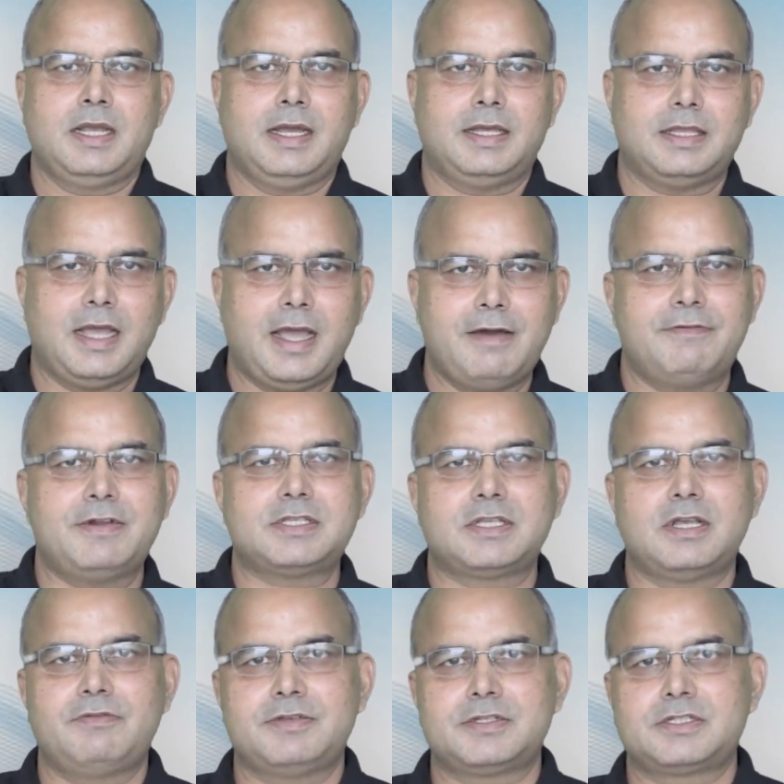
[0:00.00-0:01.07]
And average
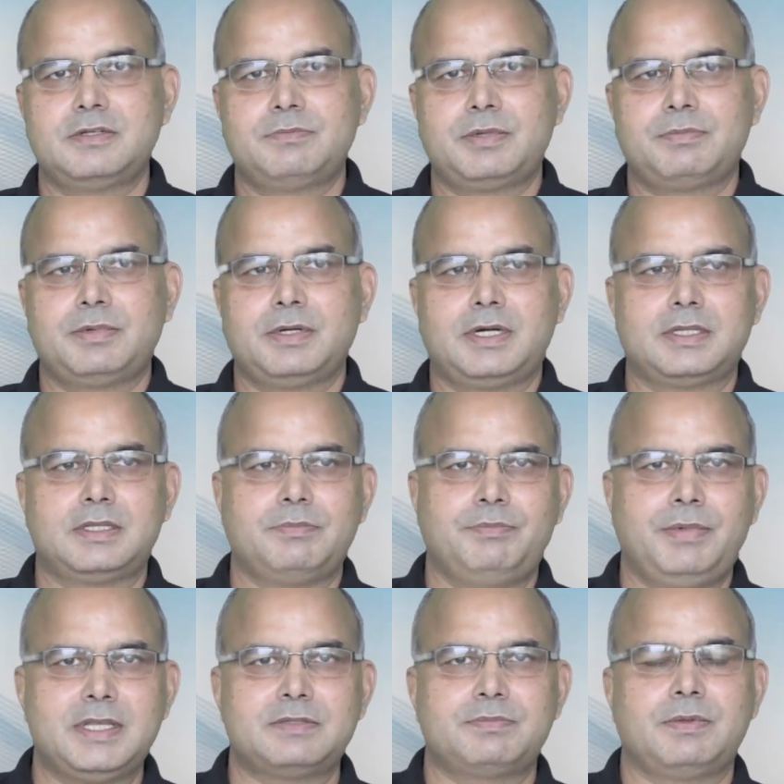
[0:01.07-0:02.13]
self-esteem people are the
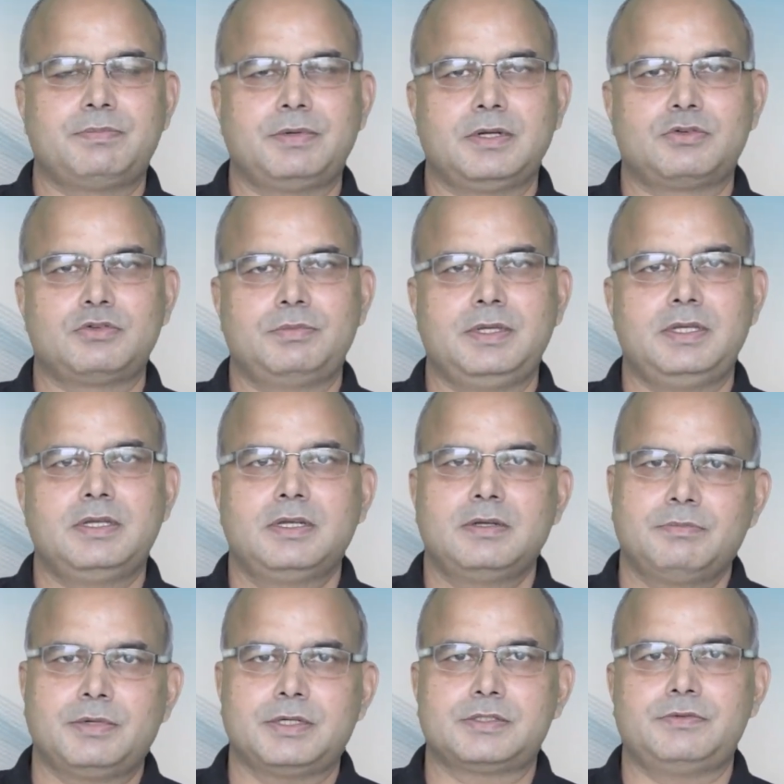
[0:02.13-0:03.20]
best people to be
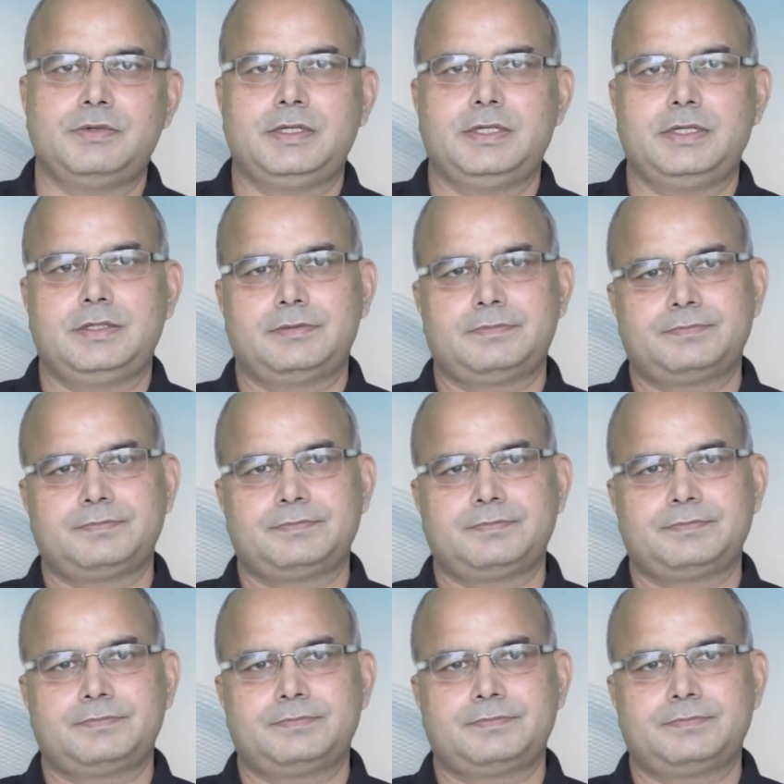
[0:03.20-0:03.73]
persuaded.